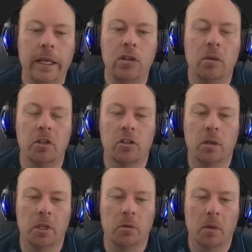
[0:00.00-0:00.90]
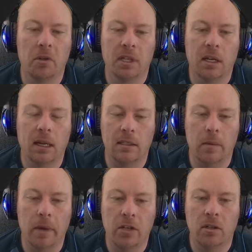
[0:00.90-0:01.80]
Each image could be represented as a
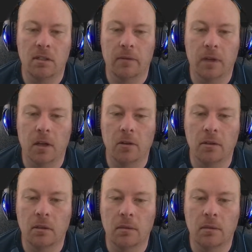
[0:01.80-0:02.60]
matrix of colors.